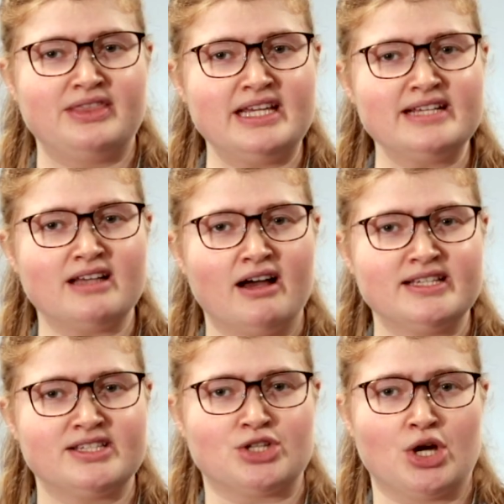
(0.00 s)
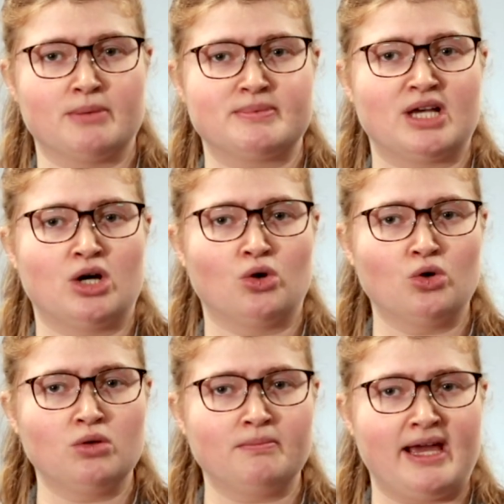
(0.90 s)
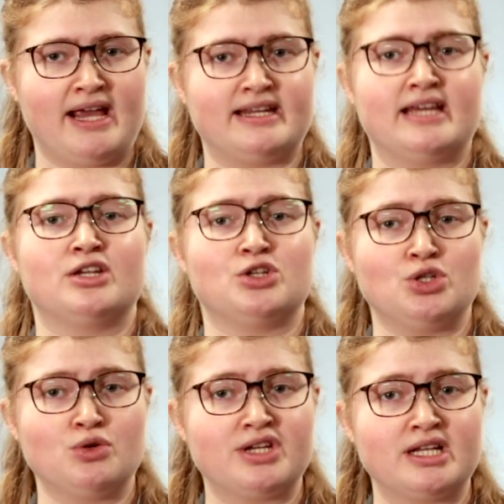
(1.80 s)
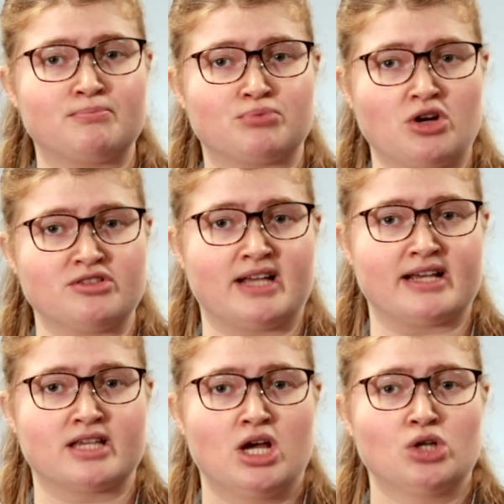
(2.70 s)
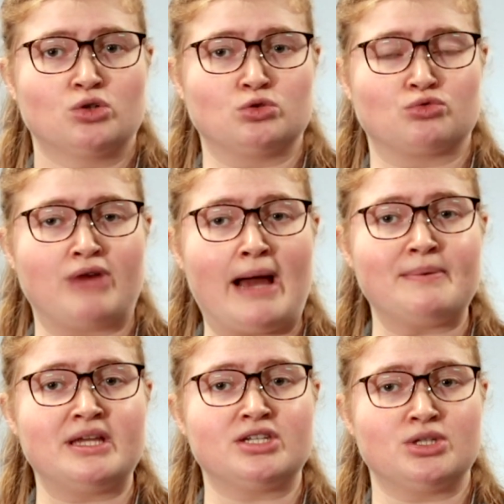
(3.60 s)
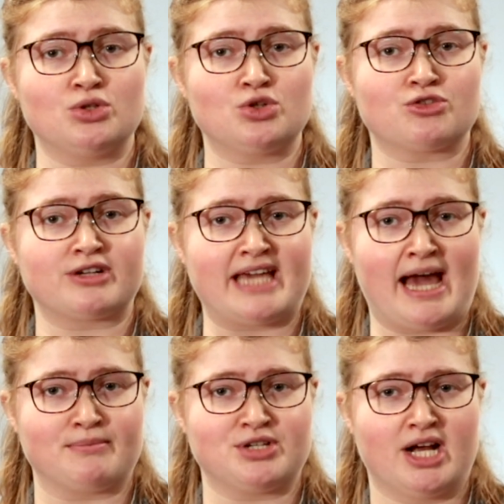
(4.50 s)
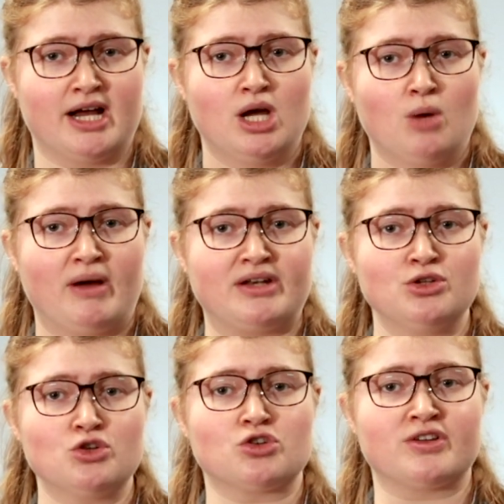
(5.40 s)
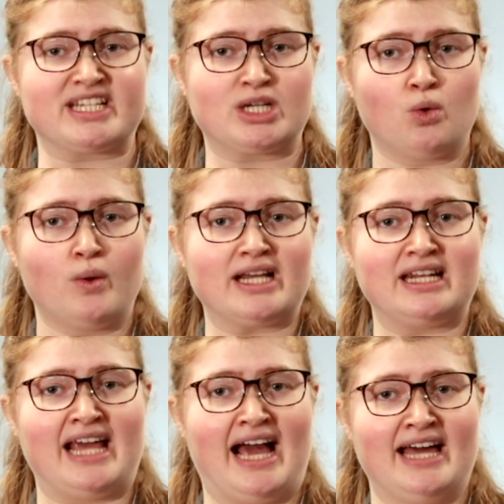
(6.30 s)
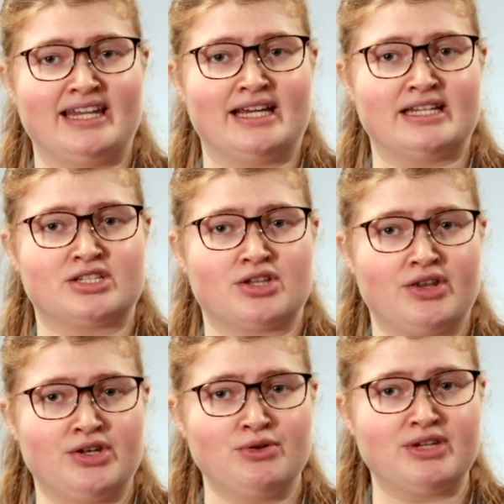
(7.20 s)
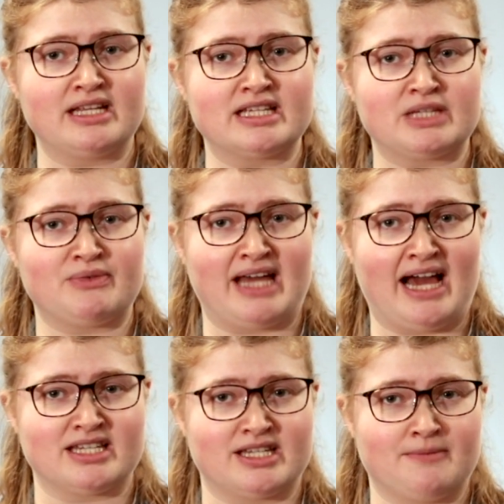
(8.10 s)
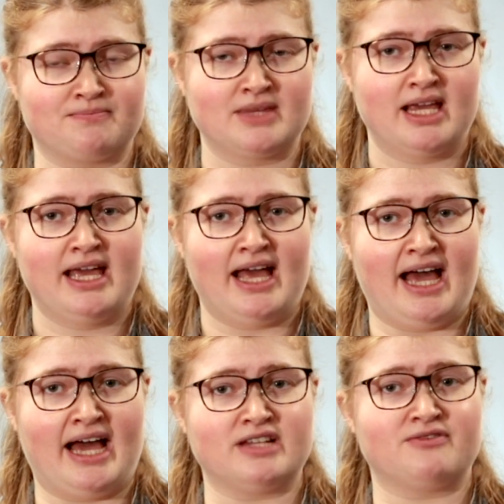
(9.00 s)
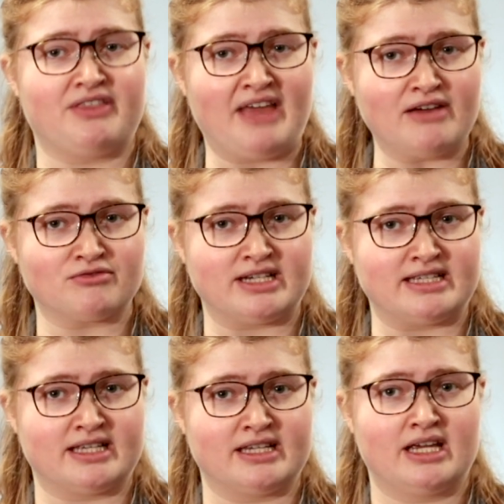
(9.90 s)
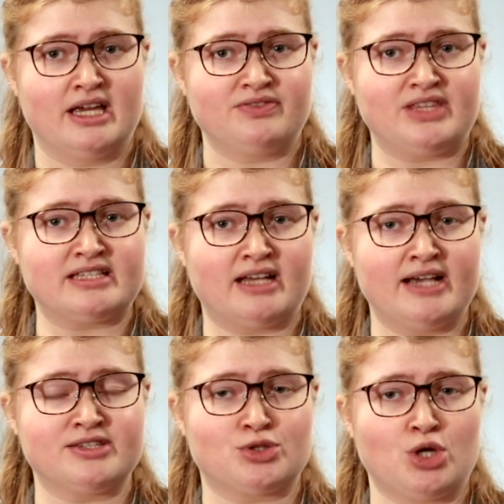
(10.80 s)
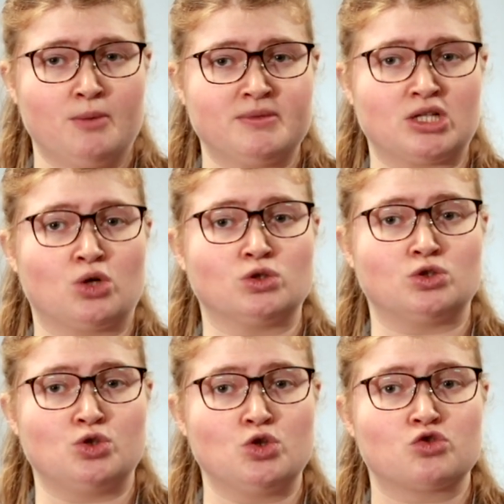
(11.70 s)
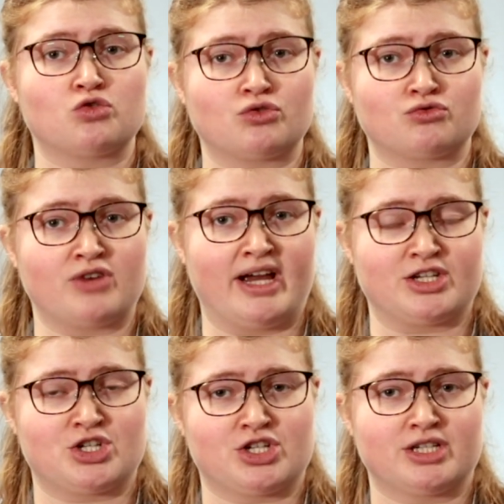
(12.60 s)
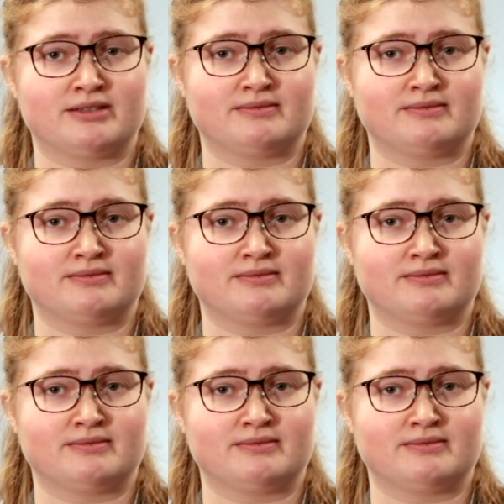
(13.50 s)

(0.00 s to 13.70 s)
These isotopes are all made in a nuclear process called rapid neutron capture, where neutrons are quickly added to the nucleus of an atom. And for that reason, these isotopes are called neutron rich.